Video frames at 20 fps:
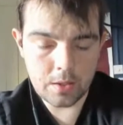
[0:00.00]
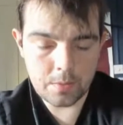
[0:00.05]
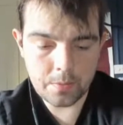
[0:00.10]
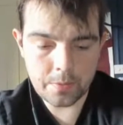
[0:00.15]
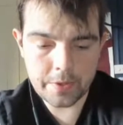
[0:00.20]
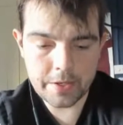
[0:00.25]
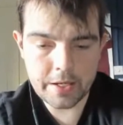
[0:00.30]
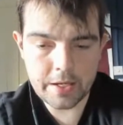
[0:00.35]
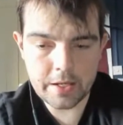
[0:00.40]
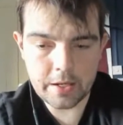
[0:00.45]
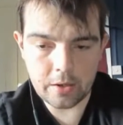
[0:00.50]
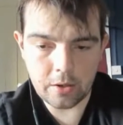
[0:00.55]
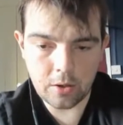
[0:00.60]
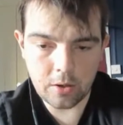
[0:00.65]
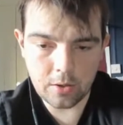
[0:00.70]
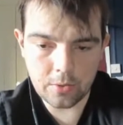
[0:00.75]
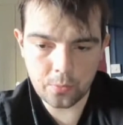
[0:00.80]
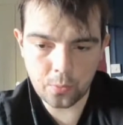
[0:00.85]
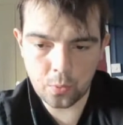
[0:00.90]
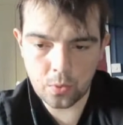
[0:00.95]
We did it at
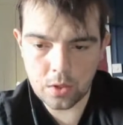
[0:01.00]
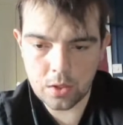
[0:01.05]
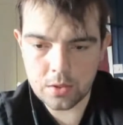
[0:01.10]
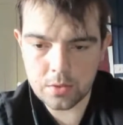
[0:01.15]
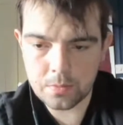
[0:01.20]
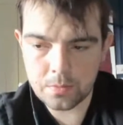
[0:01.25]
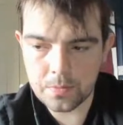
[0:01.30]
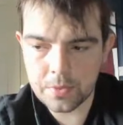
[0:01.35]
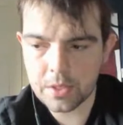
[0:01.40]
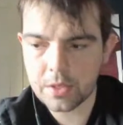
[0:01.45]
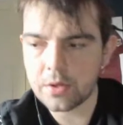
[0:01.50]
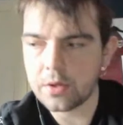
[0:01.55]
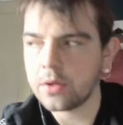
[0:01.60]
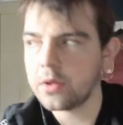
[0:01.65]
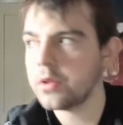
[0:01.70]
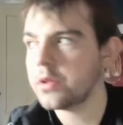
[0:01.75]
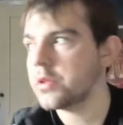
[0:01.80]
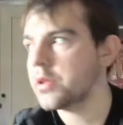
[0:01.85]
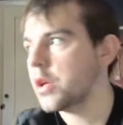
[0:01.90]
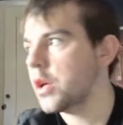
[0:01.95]
1:30
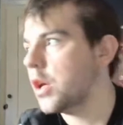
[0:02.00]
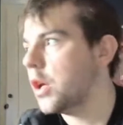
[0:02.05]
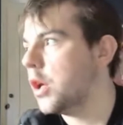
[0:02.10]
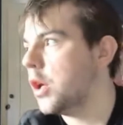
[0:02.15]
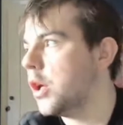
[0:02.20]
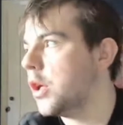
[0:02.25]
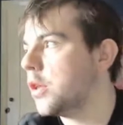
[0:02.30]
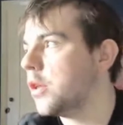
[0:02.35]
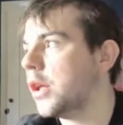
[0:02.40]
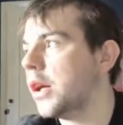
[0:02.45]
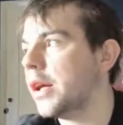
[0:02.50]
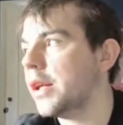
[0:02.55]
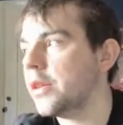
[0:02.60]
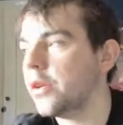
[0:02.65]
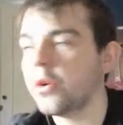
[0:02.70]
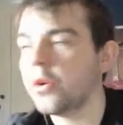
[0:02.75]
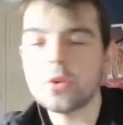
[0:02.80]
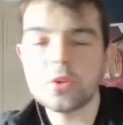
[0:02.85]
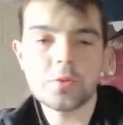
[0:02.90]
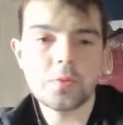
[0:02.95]
because the
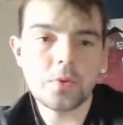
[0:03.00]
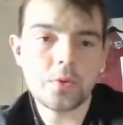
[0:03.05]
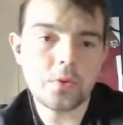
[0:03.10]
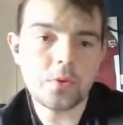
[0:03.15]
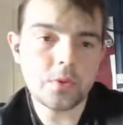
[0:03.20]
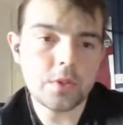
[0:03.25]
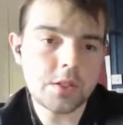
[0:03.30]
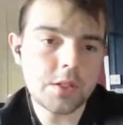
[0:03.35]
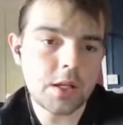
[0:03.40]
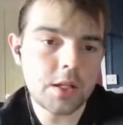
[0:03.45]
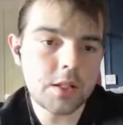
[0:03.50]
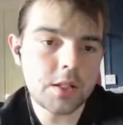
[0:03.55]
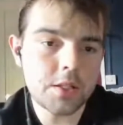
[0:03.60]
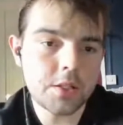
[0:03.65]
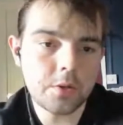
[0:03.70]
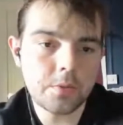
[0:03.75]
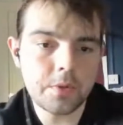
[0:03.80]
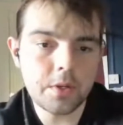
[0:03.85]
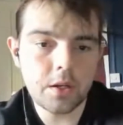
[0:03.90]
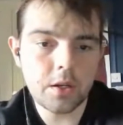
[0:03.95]
hospital decided to
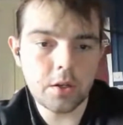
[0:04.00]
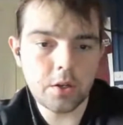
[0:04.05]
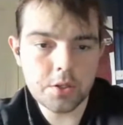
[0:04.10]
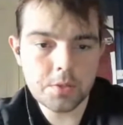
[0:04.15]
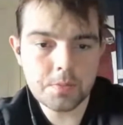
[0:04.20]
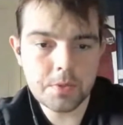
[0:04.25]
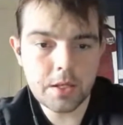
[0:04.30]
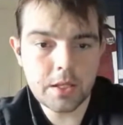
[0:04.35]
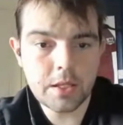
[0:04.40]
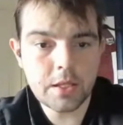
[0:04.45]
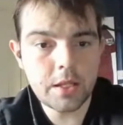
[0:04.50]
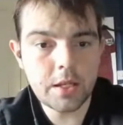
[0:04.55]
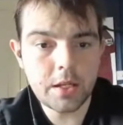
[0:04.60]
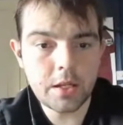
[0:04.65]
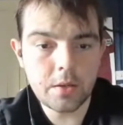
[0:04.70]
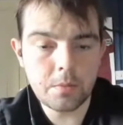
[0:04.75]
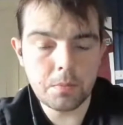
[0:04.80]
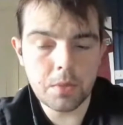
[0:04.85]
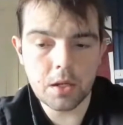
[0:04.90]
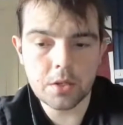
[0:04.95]
tell me at the last minute they
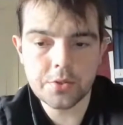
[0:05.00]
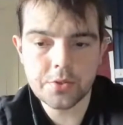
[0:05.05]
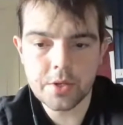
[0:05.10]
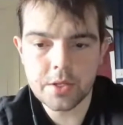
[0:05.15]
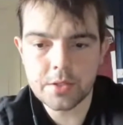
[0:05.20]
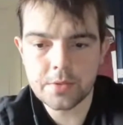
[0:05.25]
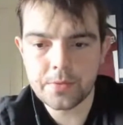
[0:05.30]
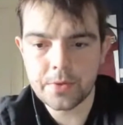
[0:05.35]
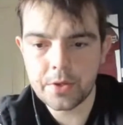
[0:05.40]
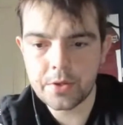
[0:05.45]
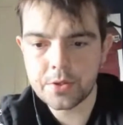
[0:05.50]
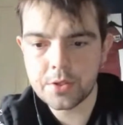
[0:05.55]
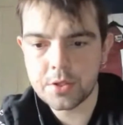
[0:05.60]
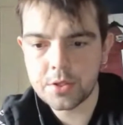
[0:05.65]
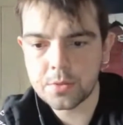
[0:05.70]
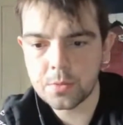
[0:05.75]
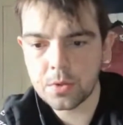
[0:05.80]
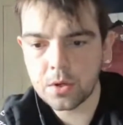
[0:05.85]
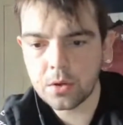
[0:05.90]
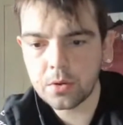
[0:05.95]
need a blood transfusion
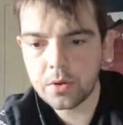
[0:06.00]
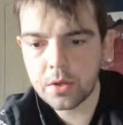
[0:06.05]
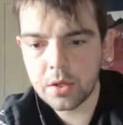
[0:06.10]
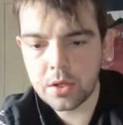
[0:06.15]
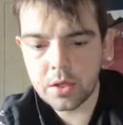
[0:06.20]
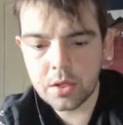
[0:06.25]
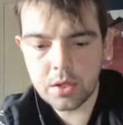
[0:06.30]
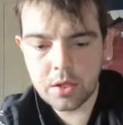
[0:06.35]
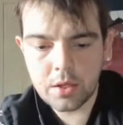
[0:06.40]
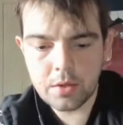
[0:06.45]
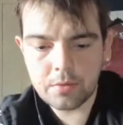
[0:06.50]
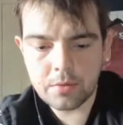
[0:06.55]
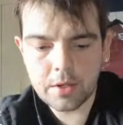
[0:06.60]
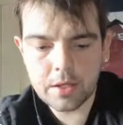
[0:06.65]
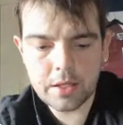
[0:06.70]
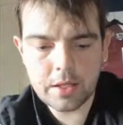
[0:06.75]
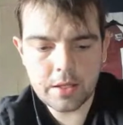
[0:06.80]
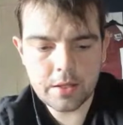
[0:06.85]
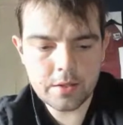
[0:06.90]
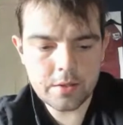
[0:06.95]
as well.
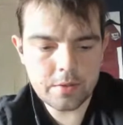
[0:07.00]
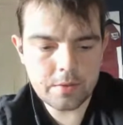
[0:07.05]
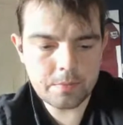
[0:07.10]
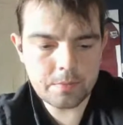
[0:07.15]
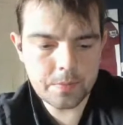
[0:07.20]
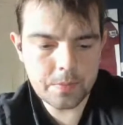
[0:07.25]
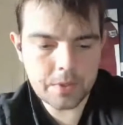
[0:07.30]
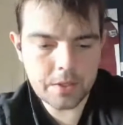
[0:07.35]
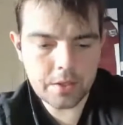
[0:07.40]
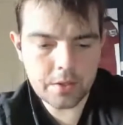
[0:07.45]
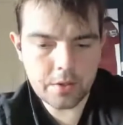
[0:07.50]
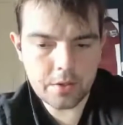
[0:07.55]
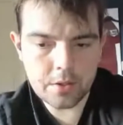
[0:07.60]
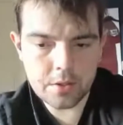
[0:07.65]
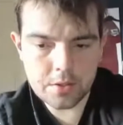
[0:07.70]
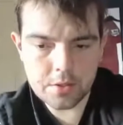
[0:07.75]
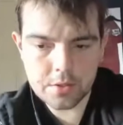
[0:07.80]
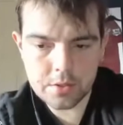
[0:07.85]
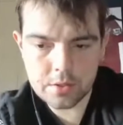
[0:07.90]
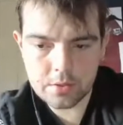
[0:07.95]
Right,
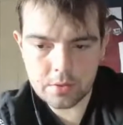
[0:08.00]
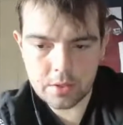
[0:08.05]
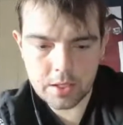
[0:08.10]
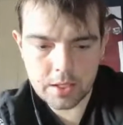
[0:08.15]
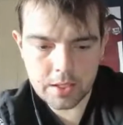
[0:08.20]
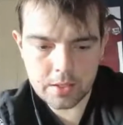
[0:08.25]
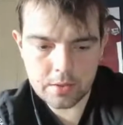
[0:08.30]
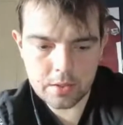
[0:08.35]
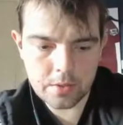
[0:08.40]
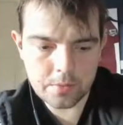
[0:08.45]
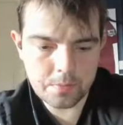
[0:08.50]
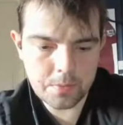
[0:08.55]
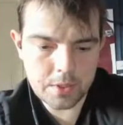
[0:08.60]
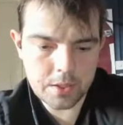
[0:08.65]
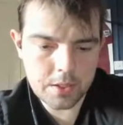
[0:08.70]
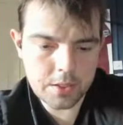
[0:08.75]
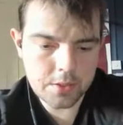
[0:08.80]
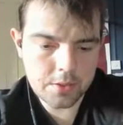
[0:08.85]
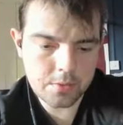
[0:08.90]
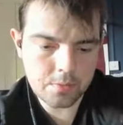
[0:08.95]
because they've
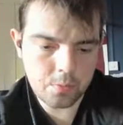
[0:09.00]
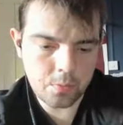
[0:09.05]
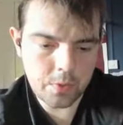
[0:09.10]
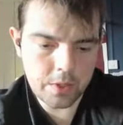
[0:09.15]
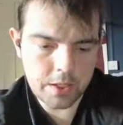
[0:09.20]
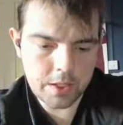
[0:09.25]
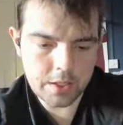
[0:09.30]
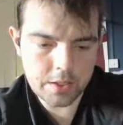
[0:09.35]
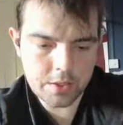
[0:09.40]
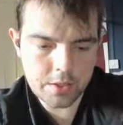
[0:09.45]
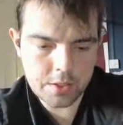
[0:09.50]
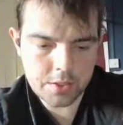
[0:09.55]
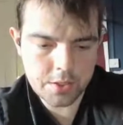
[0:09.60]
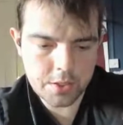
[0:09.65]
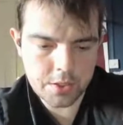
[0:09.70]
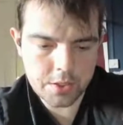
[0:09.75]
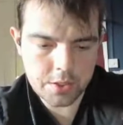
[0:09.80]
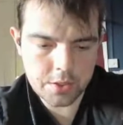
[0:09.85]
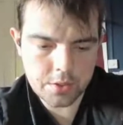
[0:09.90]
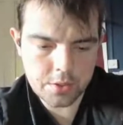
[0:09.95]
made this weird
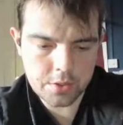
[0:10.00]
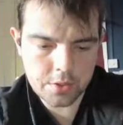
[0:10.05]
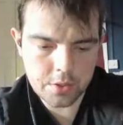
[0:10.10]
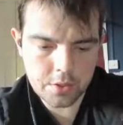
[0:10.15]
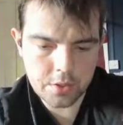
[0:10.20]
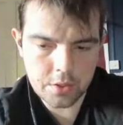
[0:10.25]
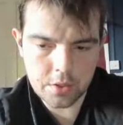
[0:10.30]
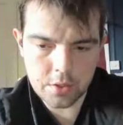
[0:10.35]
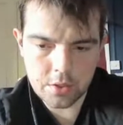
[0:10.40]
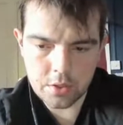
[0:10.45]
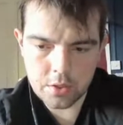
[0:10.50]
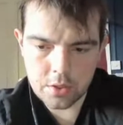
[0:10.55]
decision to